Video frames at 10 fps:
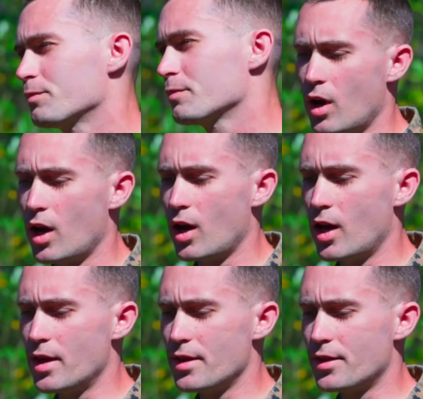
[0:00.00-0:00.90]

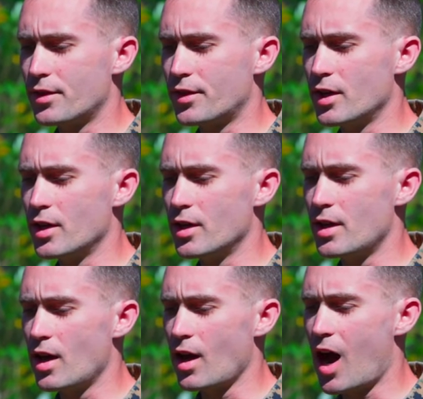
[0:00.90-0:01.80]
Uh, the
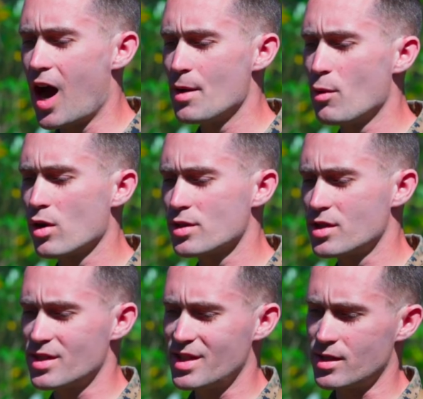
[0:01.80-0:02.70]
HIMARS
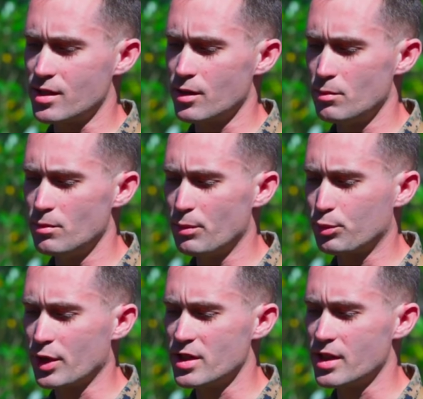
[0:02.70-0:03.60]
system
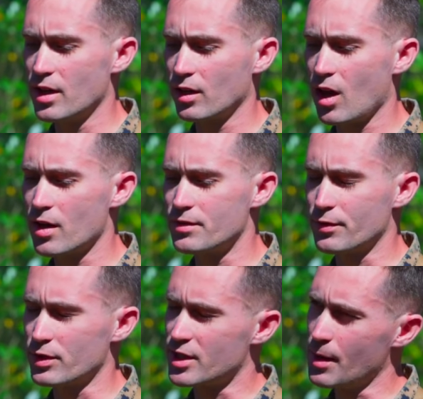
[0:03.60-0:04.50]
brings in a lot of
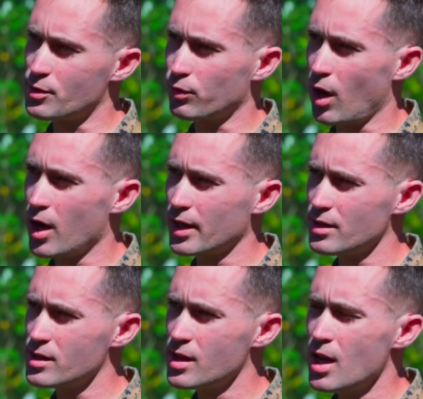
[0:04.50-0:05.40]
different types of
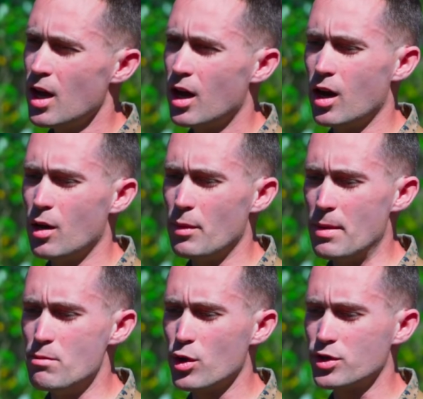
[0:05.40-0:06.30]
rockets, um,
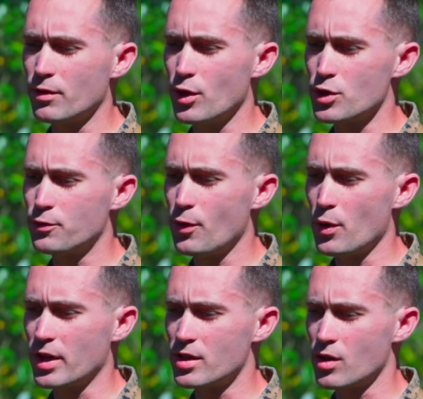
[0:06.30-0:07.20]
and most of those
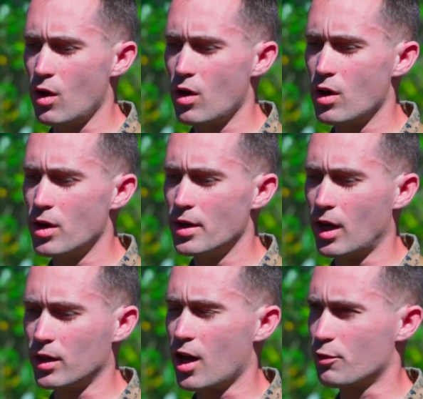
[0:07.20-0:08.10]
focus on
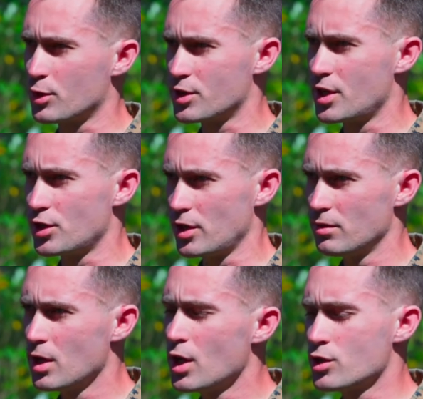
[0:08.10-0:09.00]
a lot of precision.
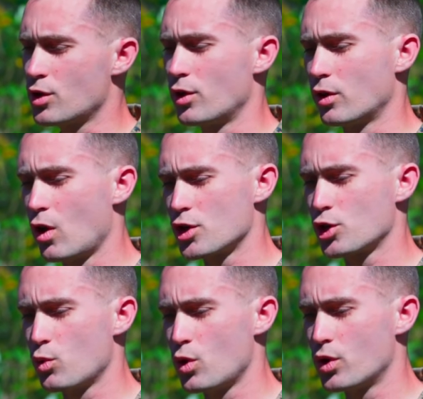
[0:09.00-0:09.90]
So the
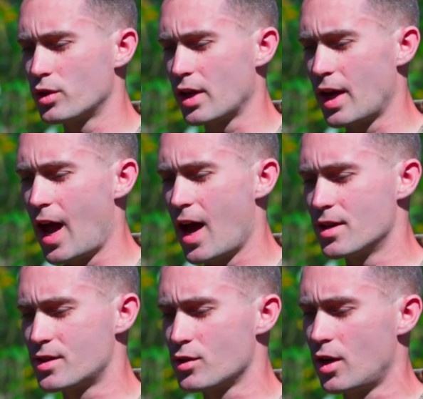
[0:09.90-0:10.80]
launcher will
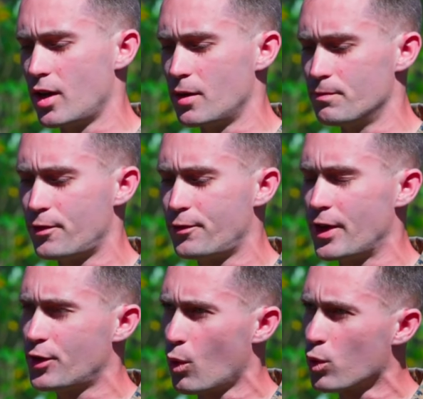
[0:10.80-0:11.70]
has um,
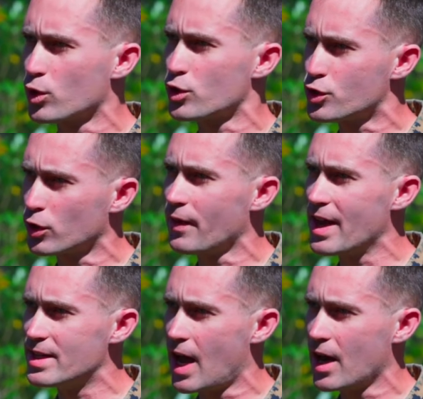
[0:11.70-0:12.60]
fifth order
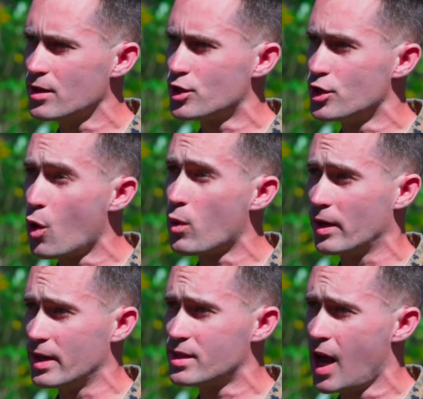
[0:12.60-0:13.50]
survey data to know where
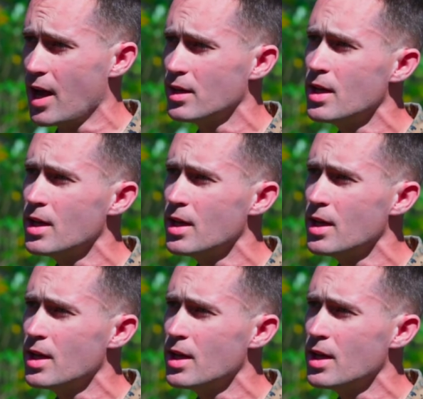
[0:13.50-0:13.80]
it's at,